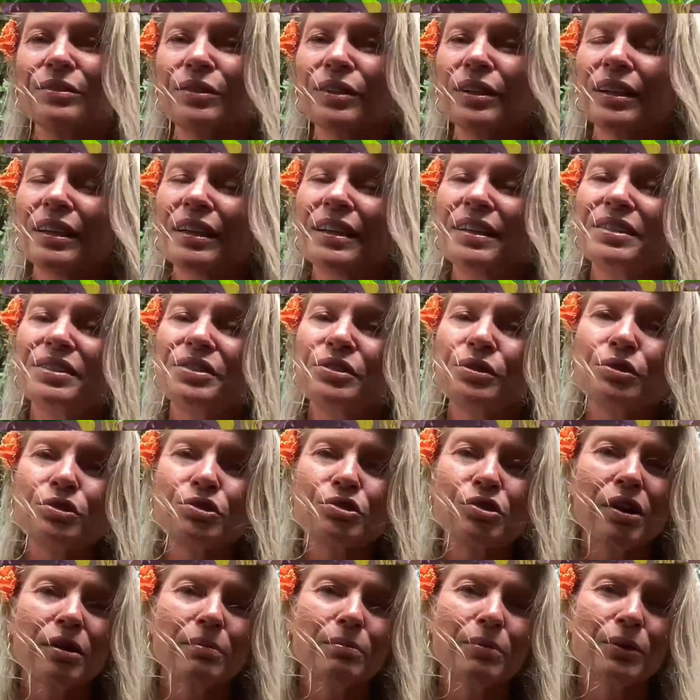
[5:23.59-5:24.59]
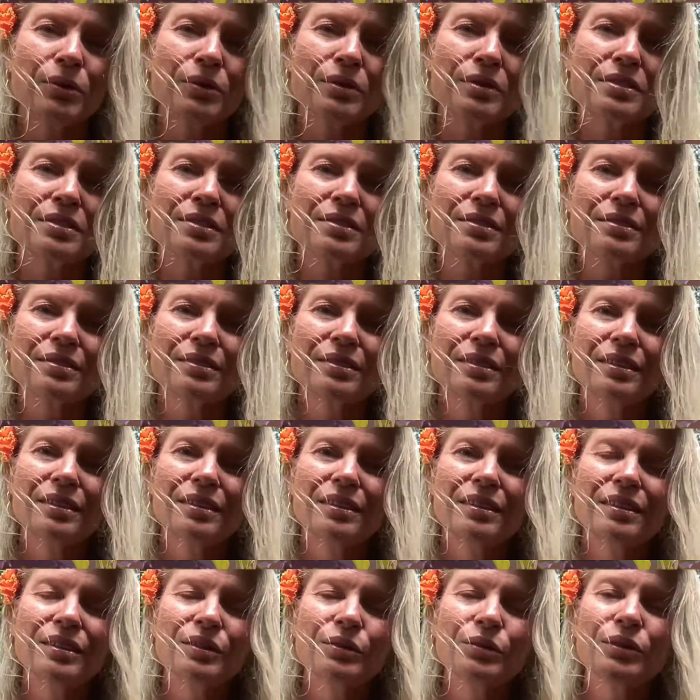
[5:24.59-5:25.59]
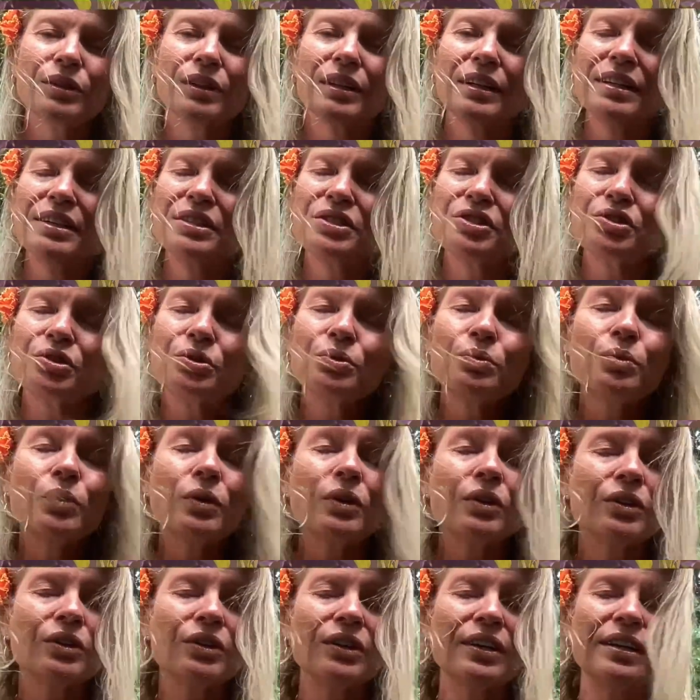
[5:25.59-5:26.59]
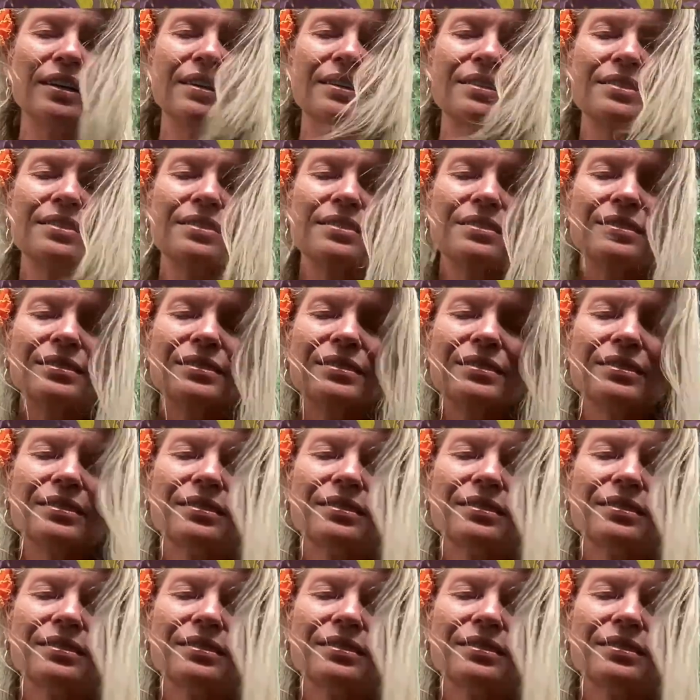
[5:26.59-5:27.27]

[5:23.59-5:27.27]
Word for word: Release your troubles. Release your worries.